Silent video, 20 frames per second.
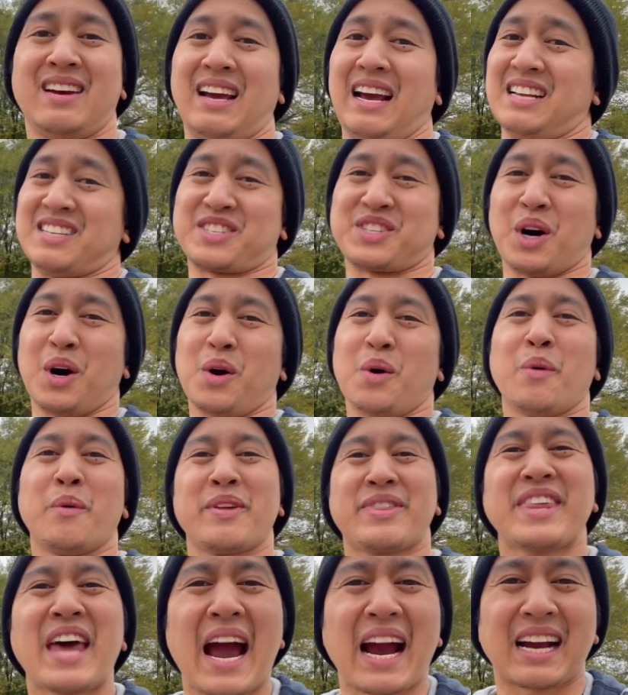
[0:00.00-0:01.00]
And so,
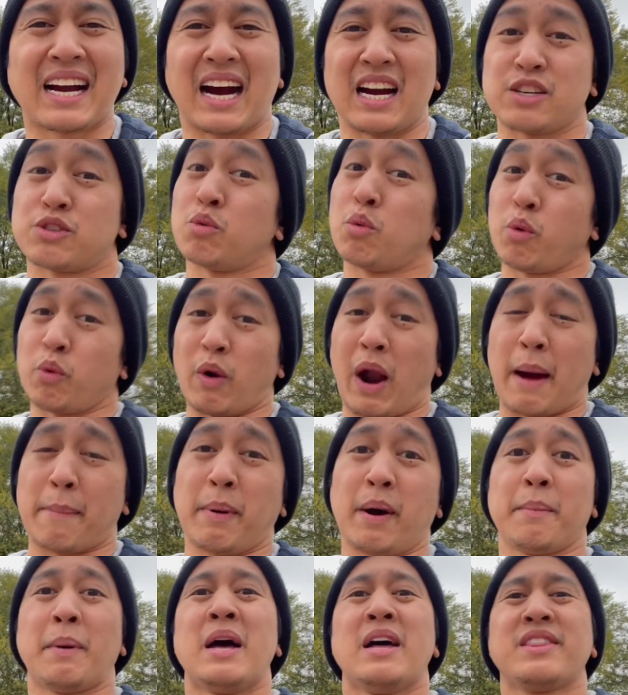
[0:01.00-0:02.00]
with that, guys, we'll wrap
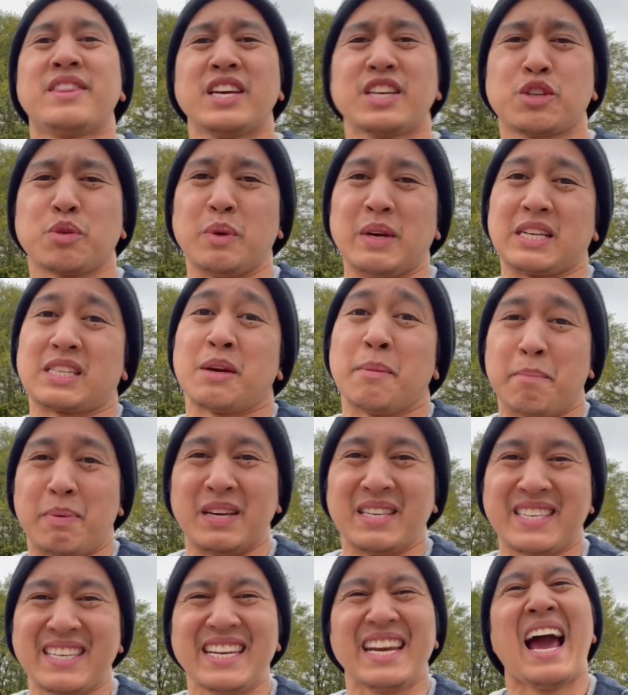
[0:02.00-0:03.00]
up this week's
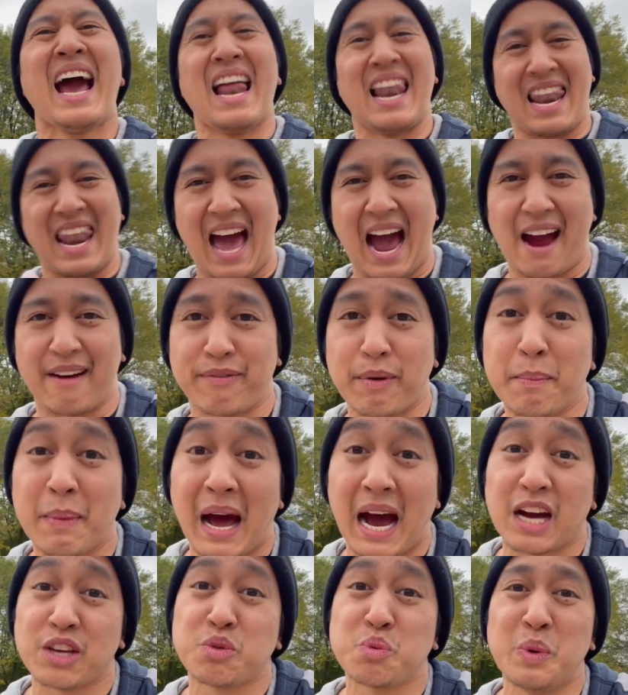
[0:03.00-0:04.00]
busy live from
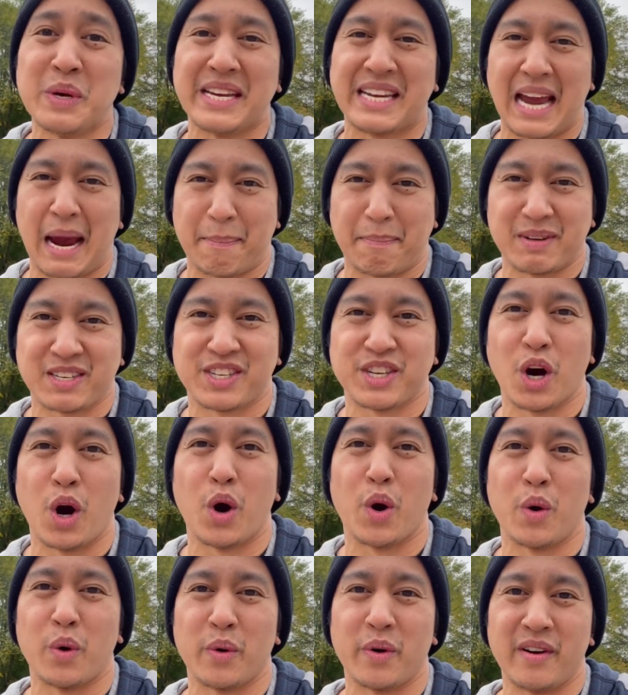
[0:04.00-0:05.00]
last week
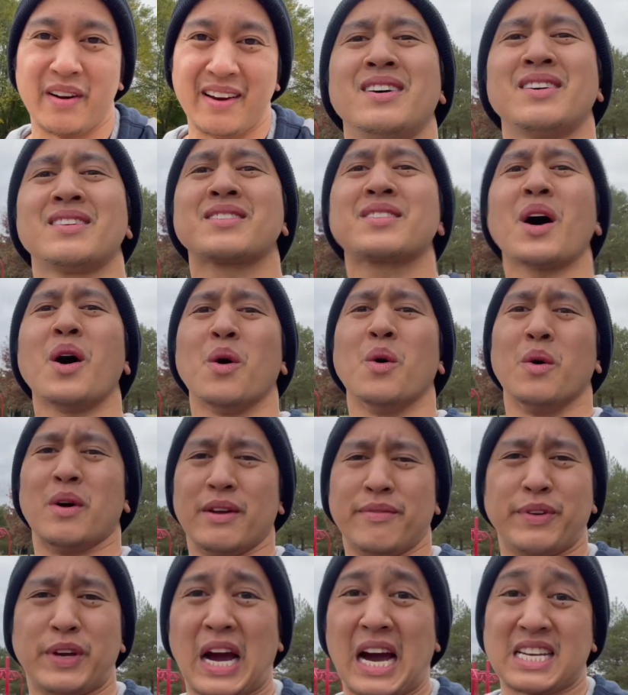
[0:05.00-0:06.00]
episode. So,
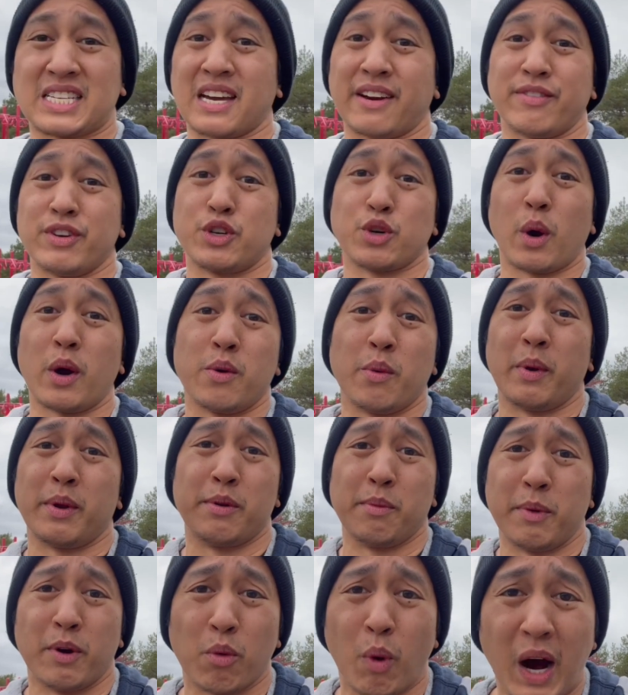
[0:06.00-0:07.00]
if you guys have enjoyed what
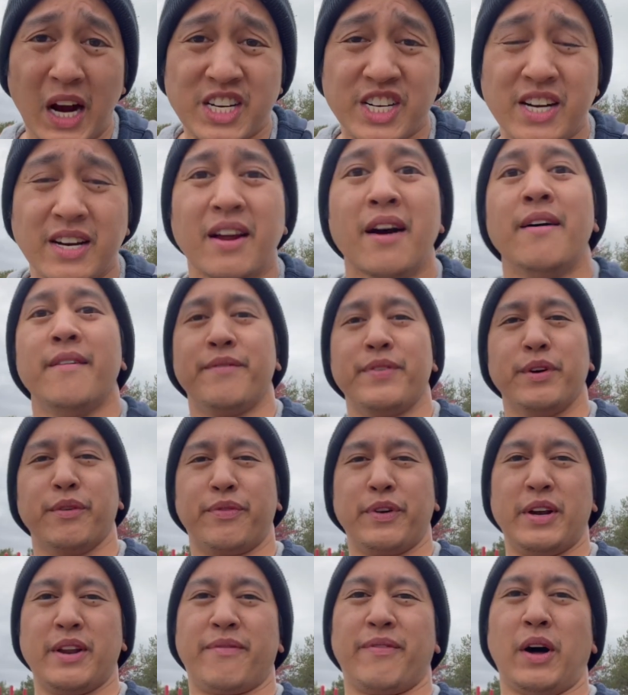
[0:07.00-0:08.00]
you've been watching, feel
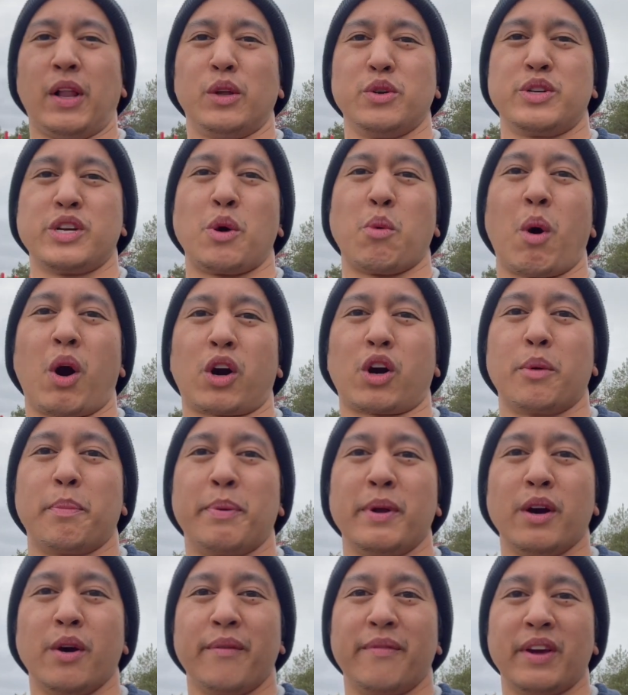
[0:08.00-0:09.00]
free to follow Jay Walker
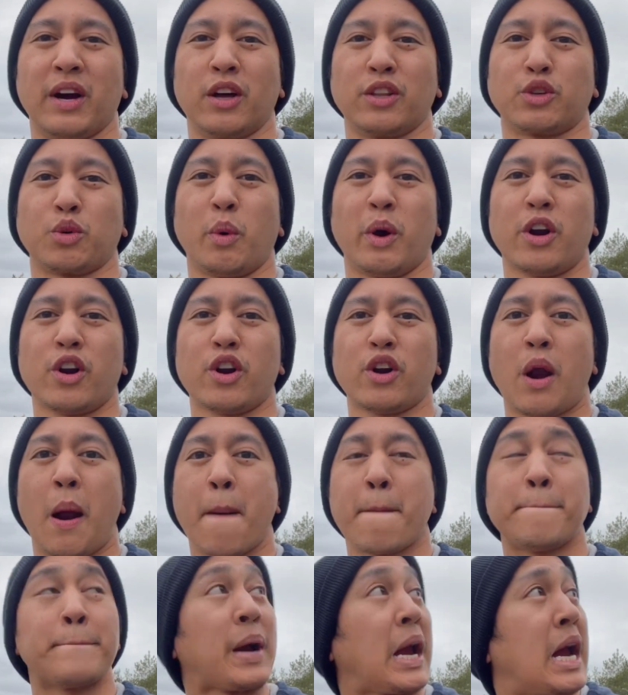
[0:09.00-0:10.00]
POV on Twitter,
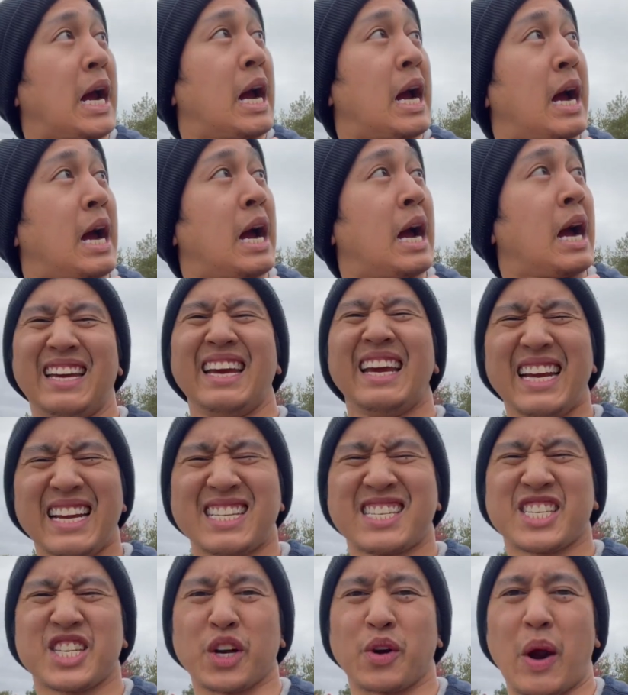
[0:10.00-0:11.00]

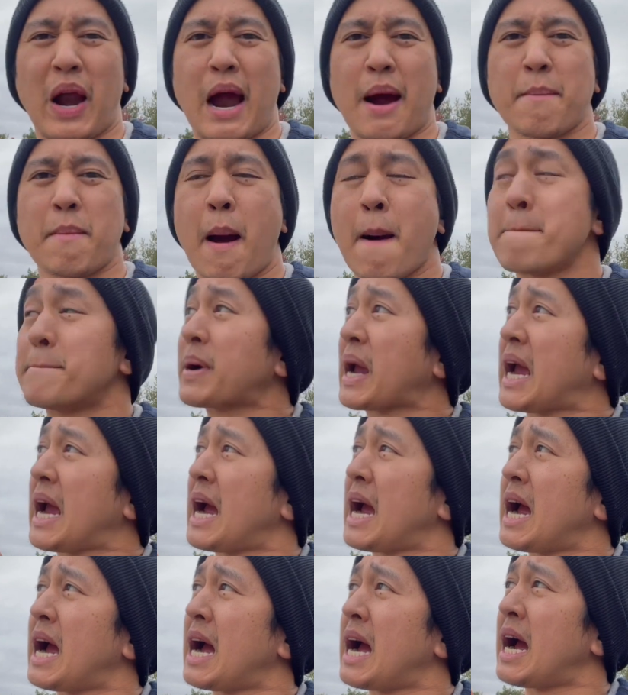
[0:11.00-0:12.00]
Instagram,
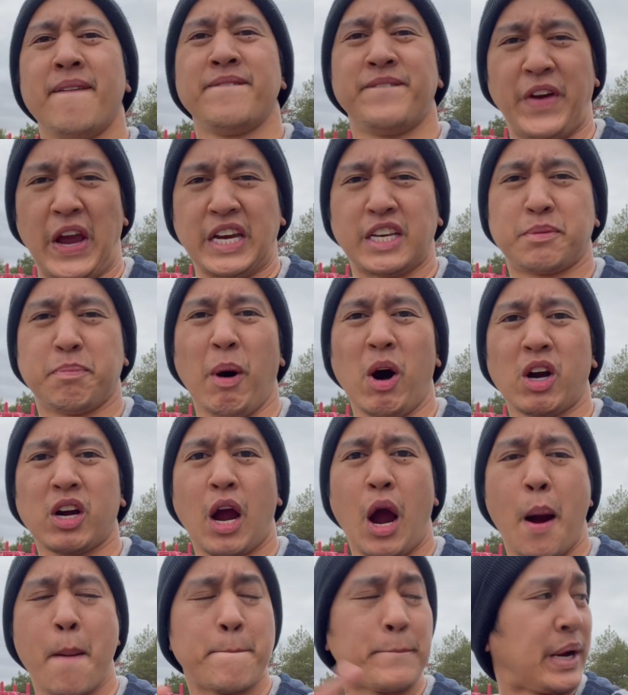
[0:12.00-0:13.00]

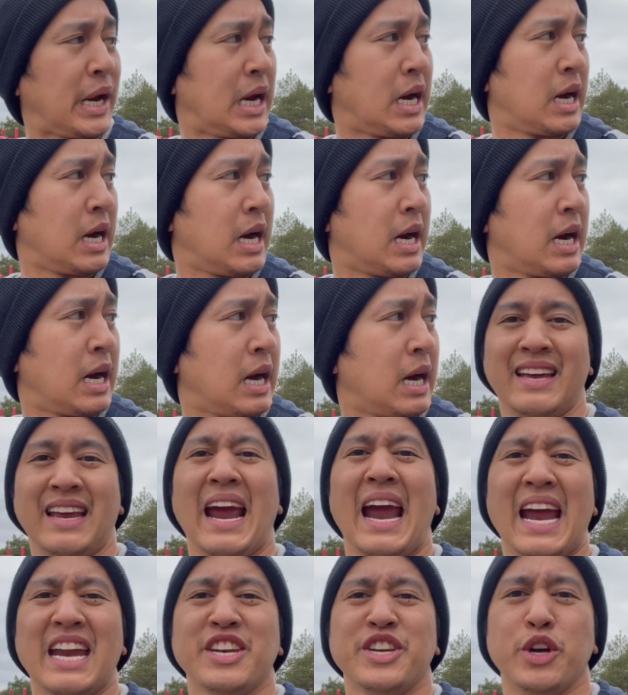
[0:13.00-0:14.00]
Facebook,
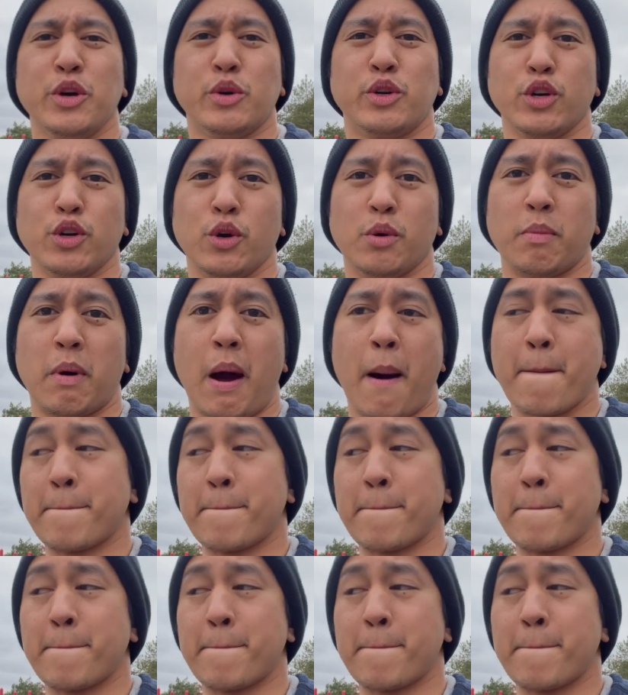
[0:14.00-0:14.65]
and YouTube.